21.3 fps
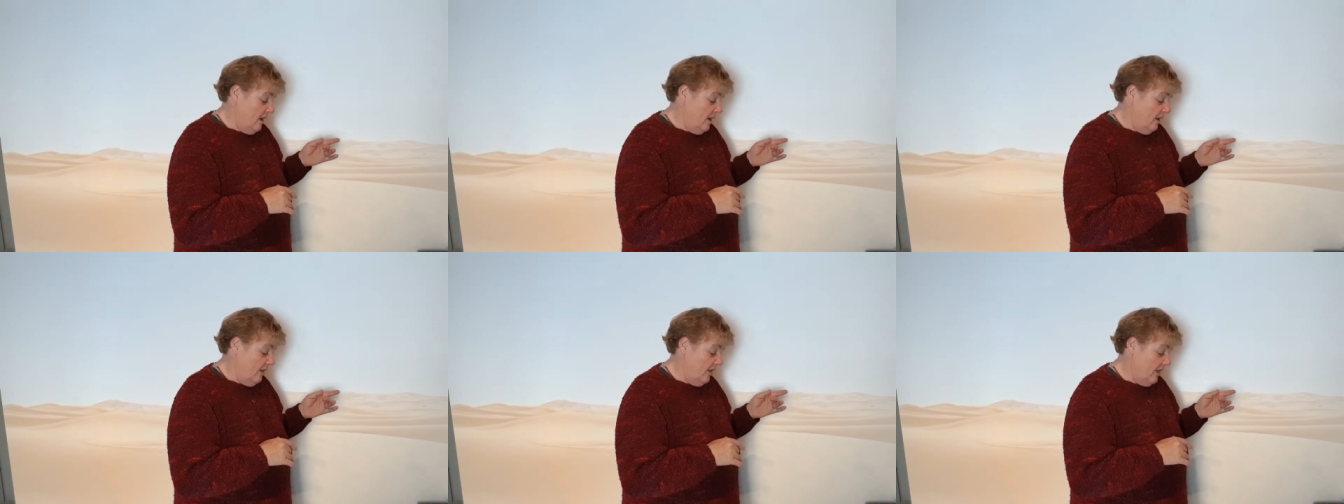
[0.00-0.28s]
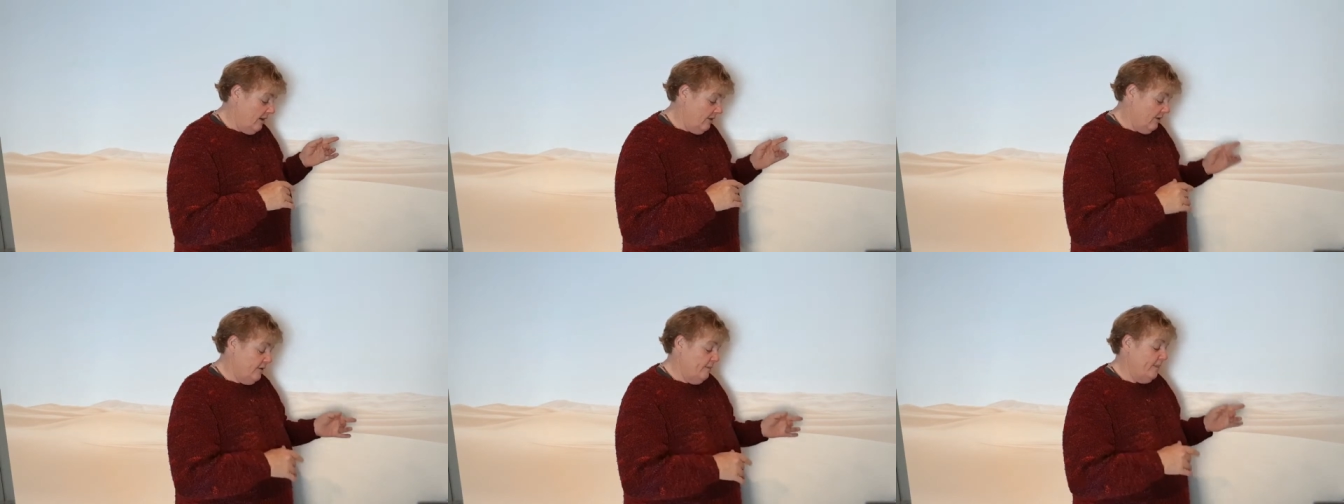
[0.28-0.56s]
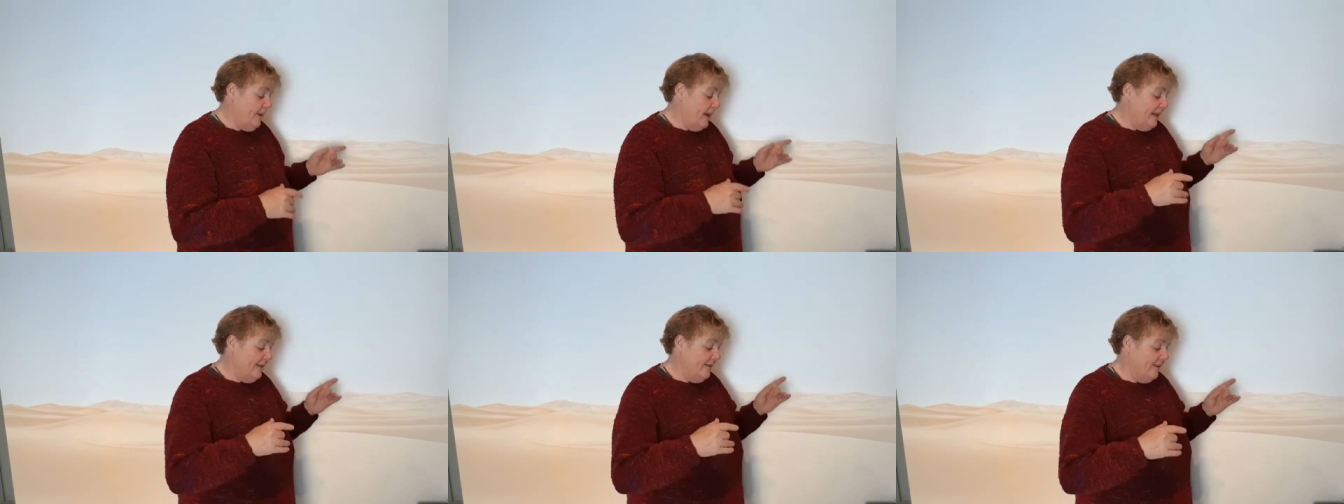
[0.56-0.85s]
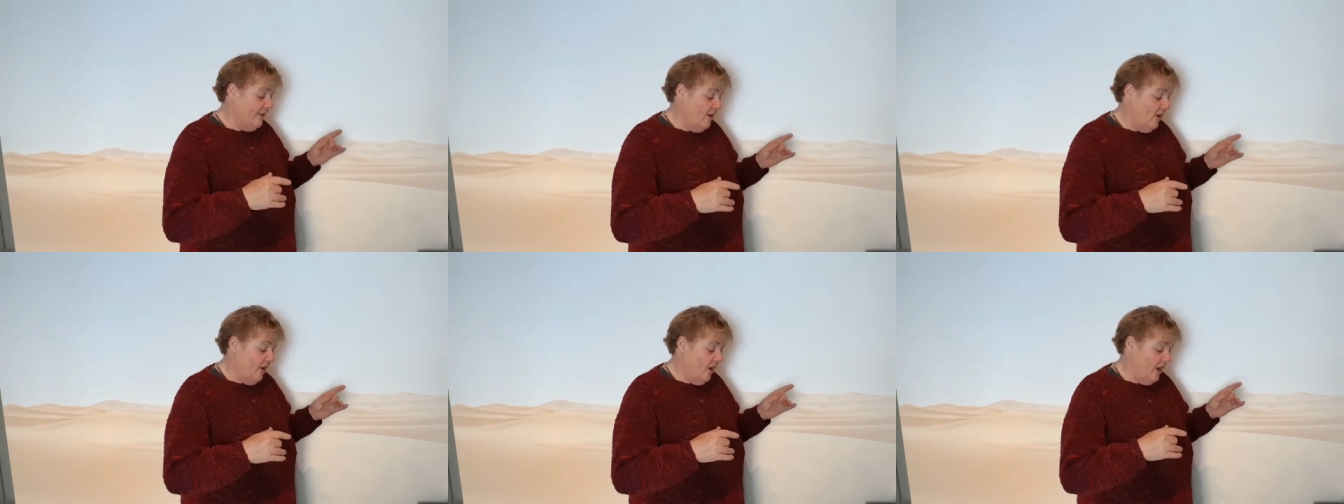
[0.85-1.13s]
there's a big
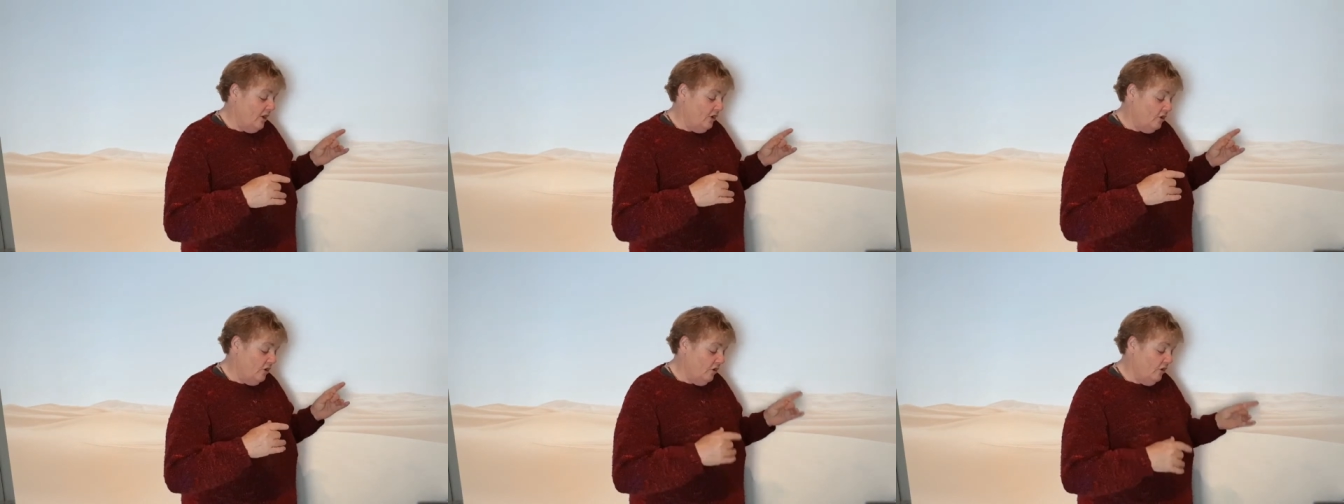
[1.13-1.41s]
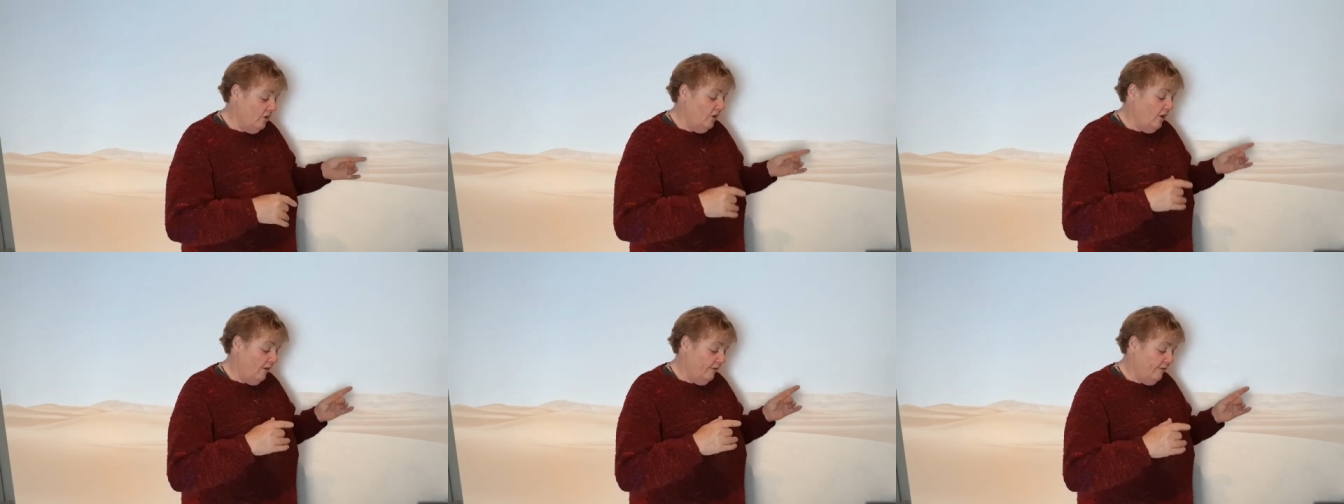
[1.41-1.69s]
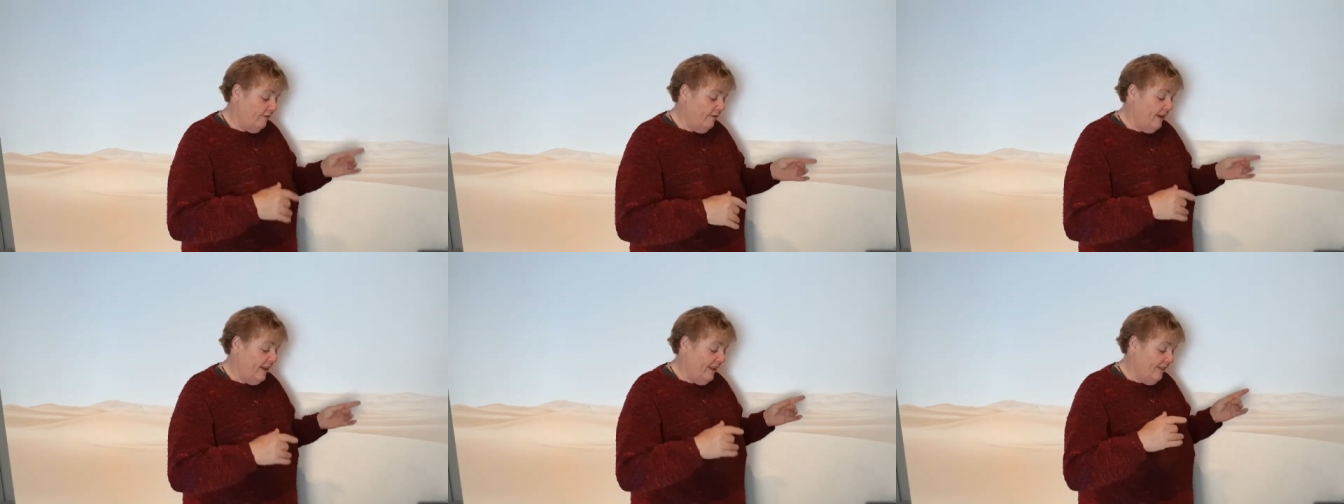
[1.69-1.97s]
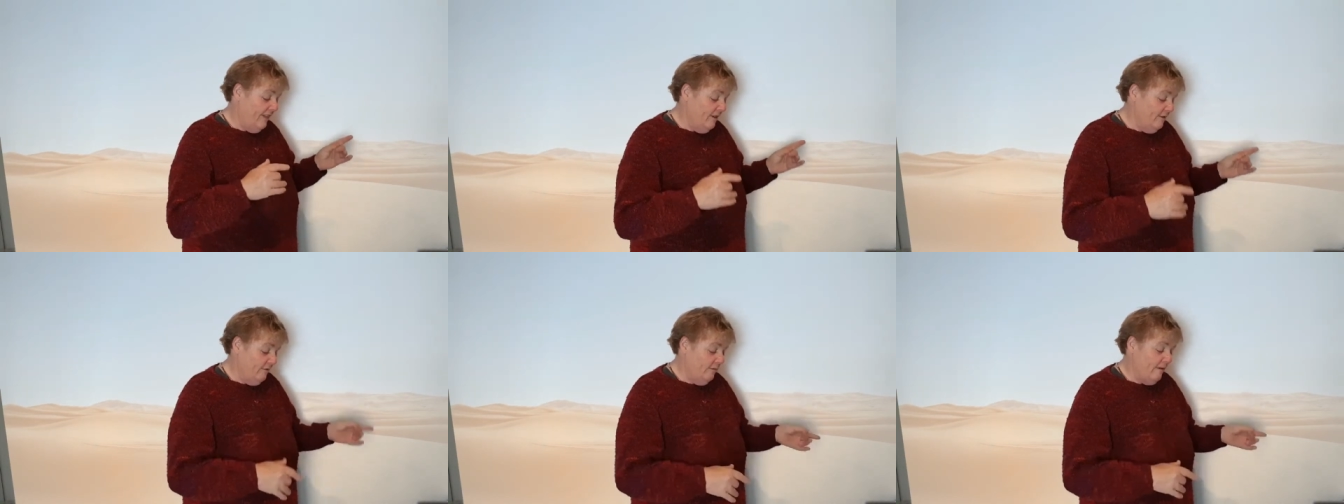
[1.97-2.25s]
sign, "Do not feed
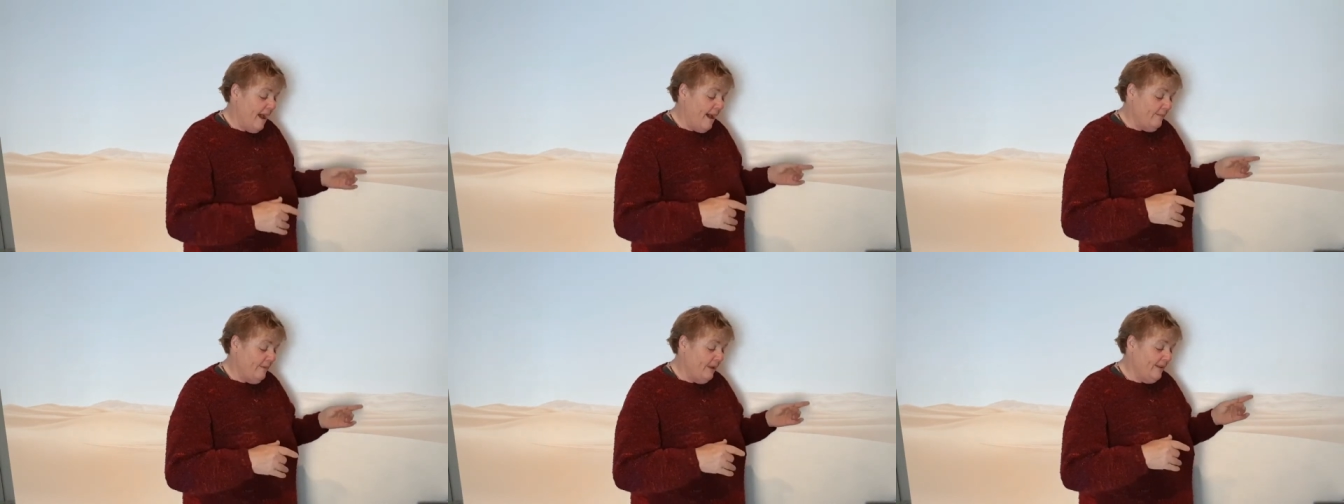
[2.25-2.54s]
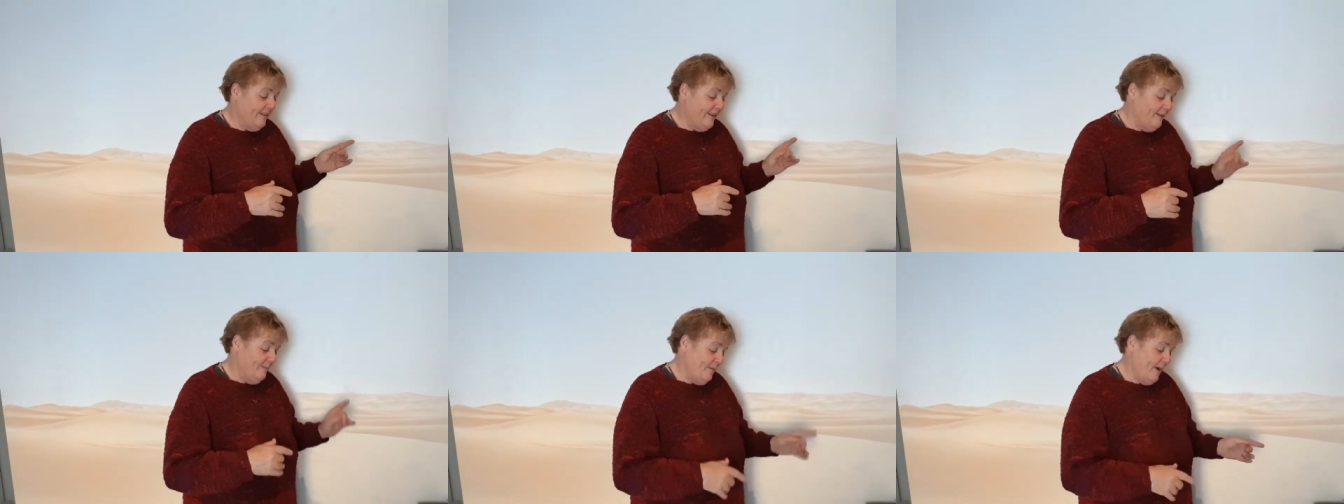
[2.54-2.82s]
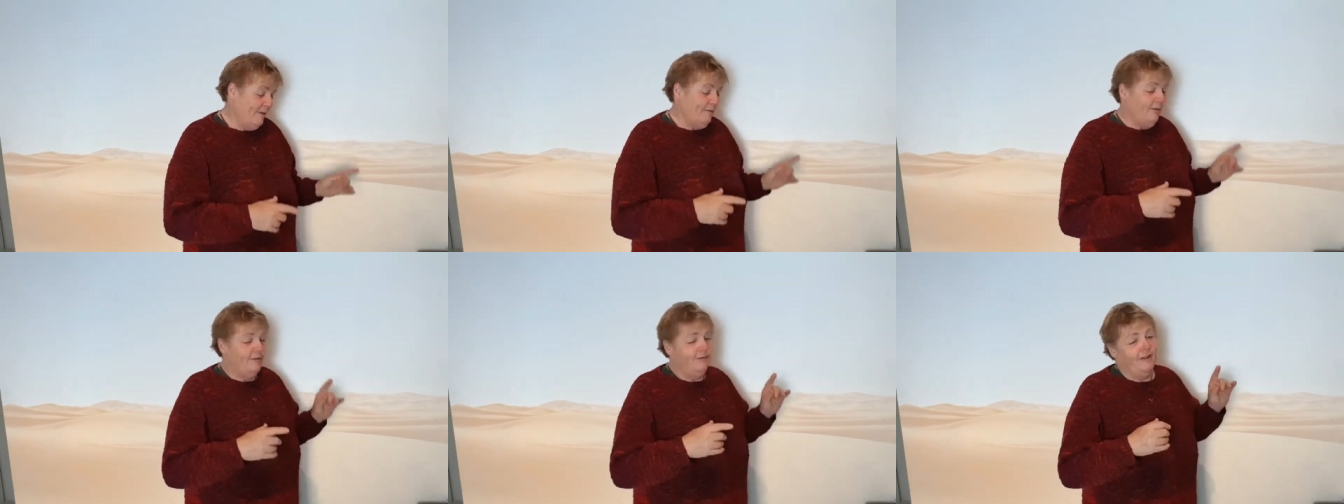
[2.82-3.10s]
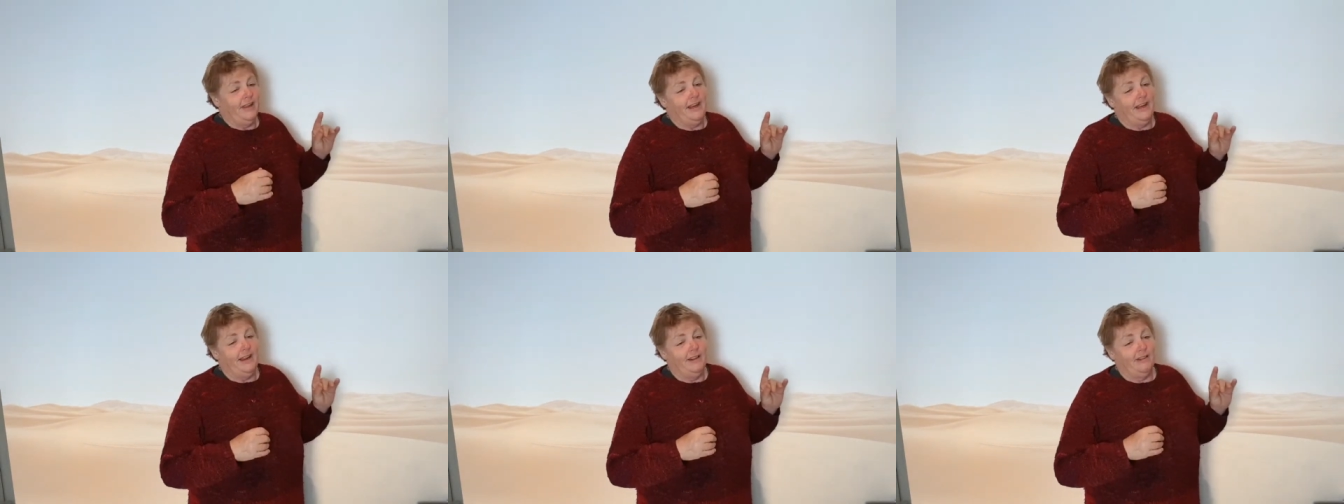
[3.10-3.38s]
the rabbits," and we were
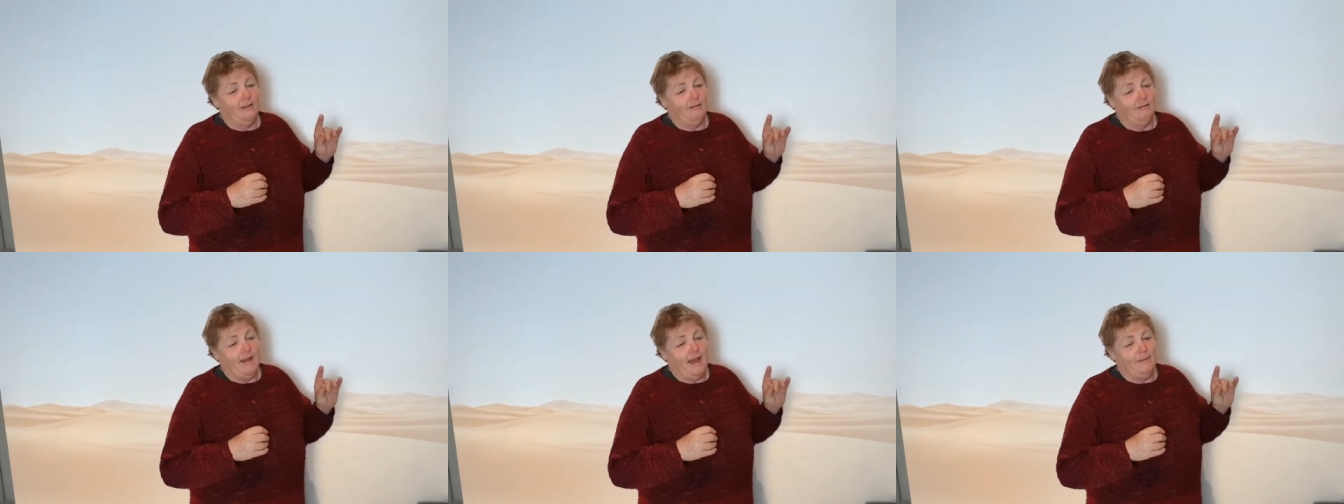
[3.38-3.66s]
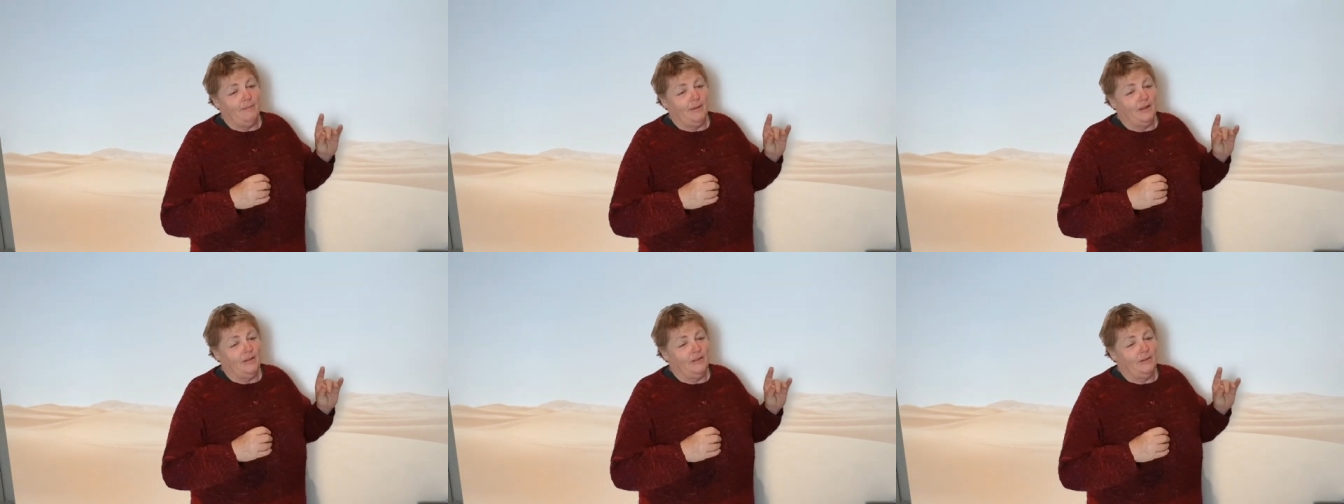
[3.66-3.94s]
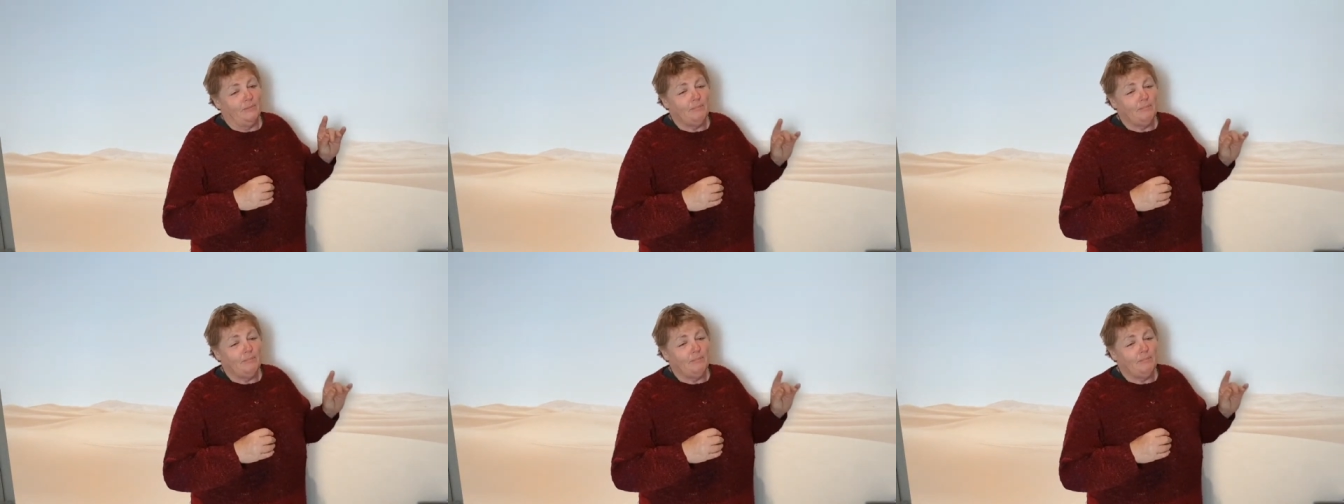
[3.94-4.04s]
feeding the rabbits.